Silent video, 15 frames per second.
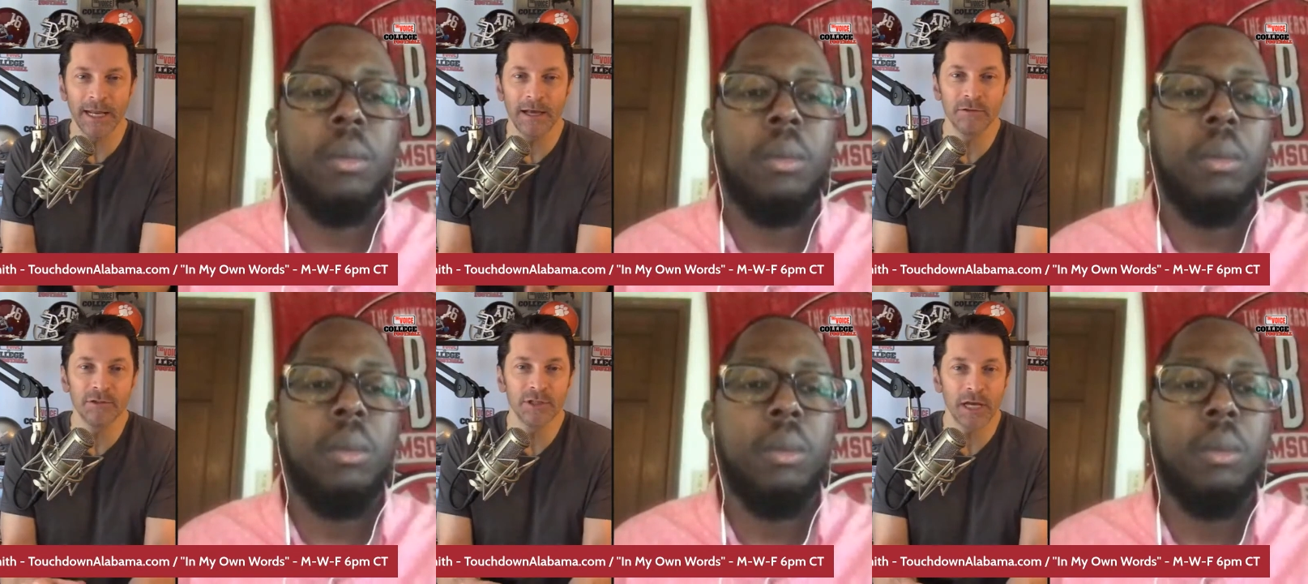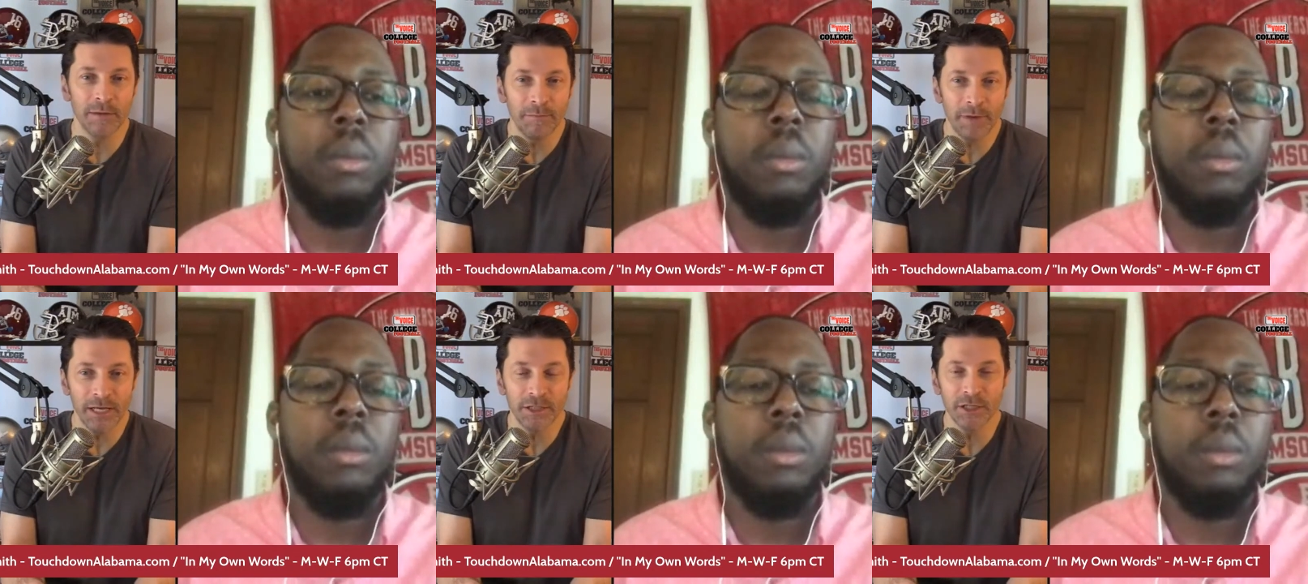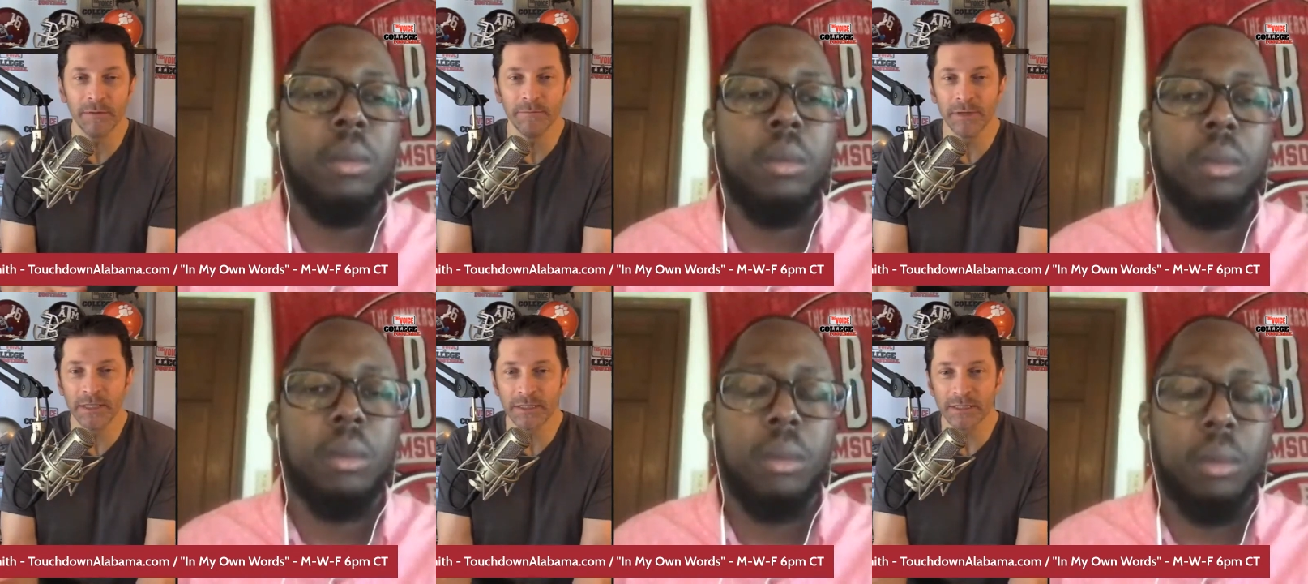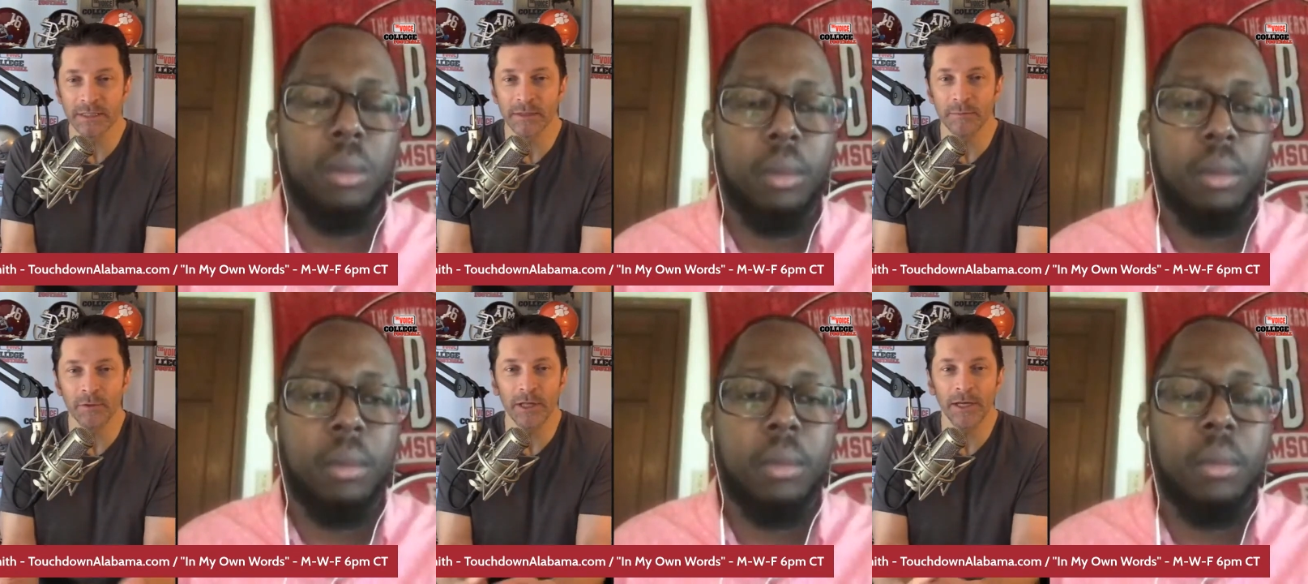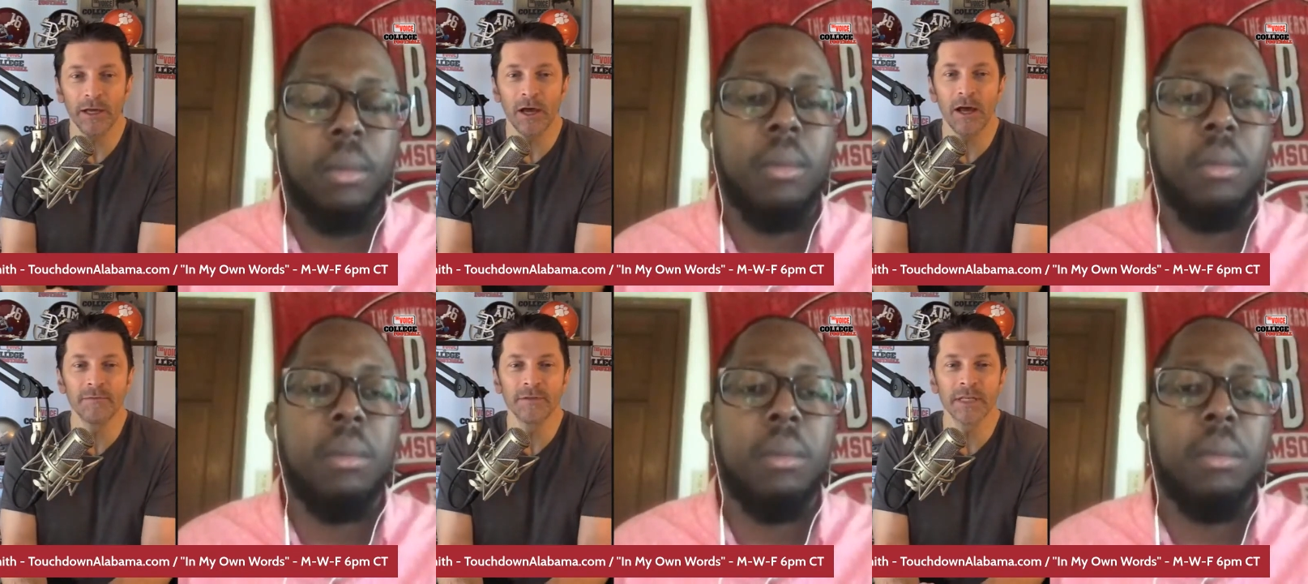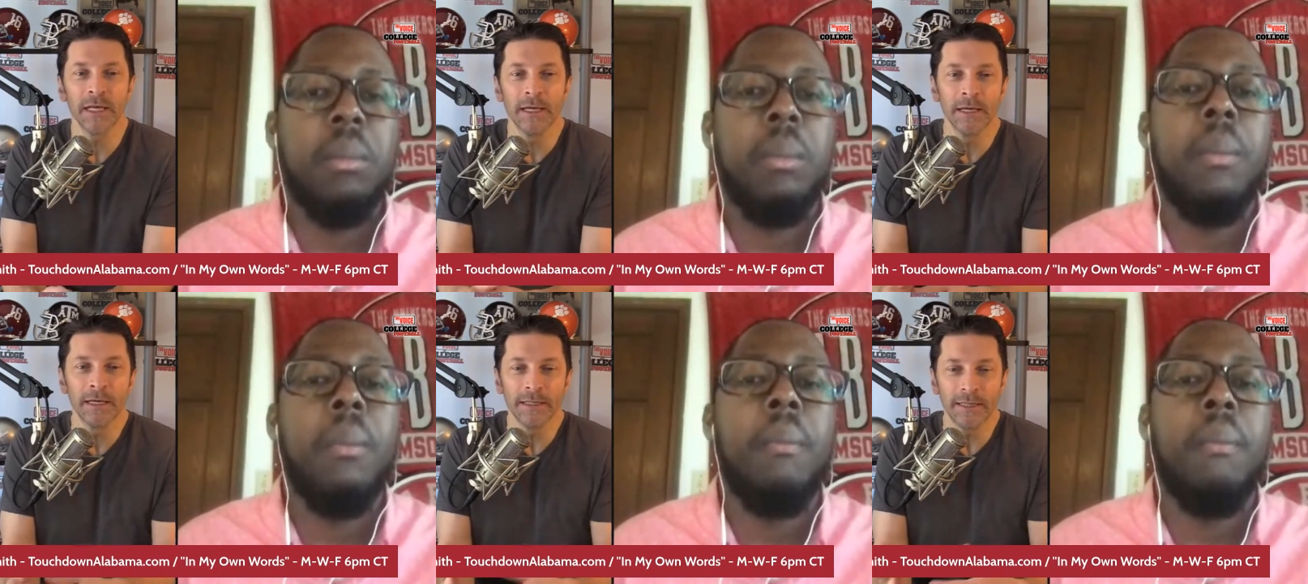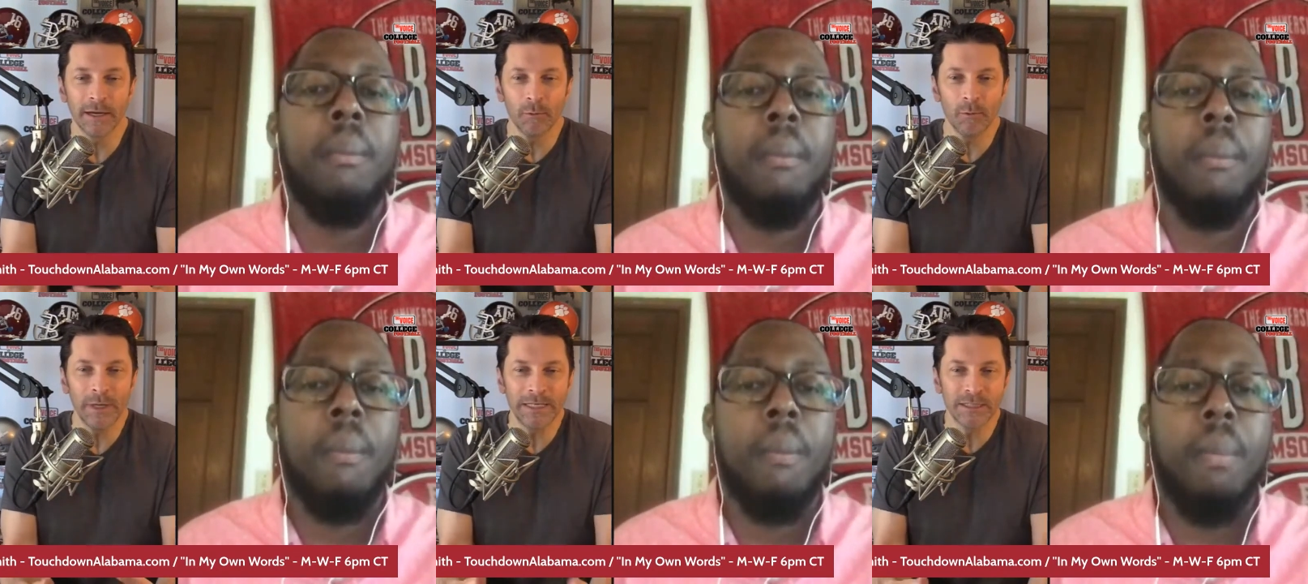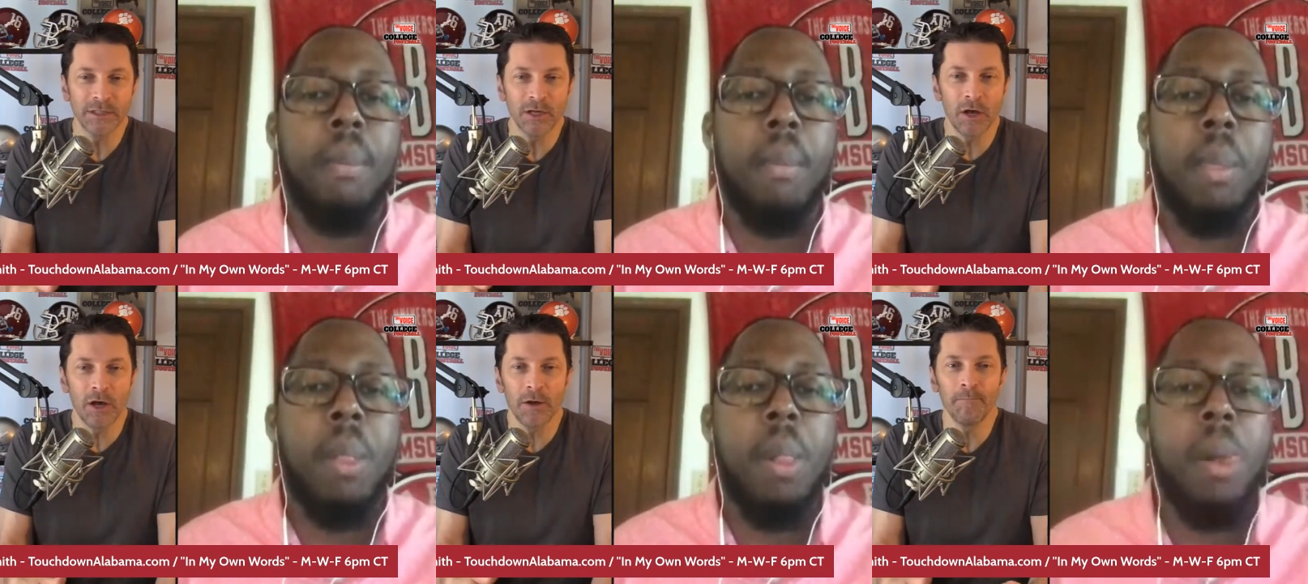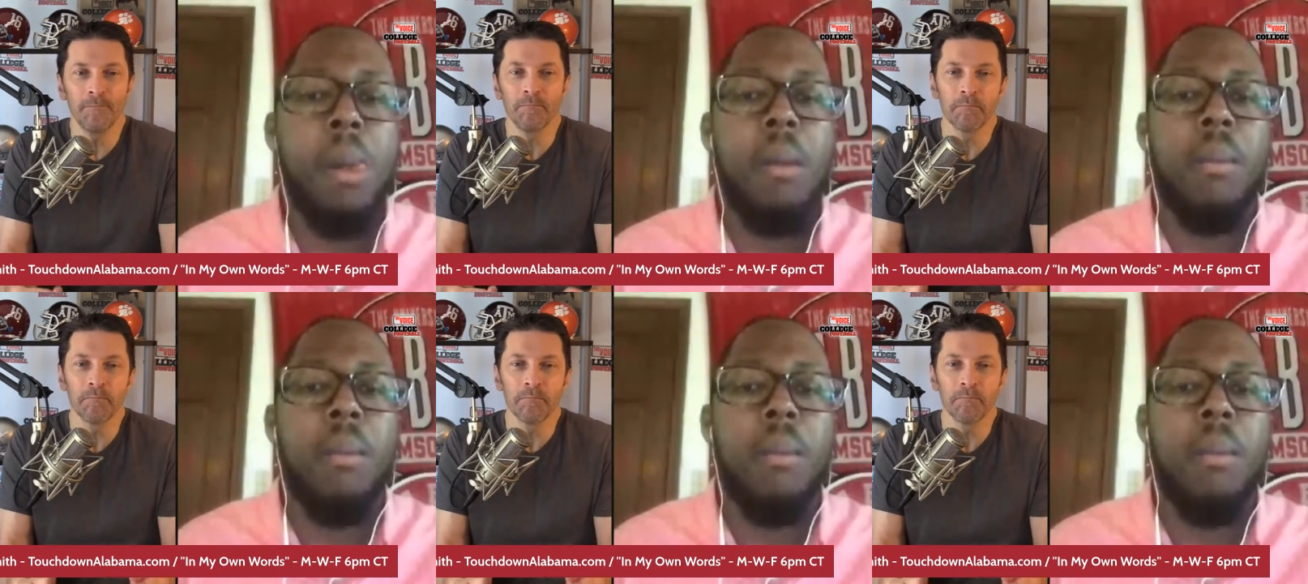Speaker 1: out. John Metchie misses the playoffs that we saw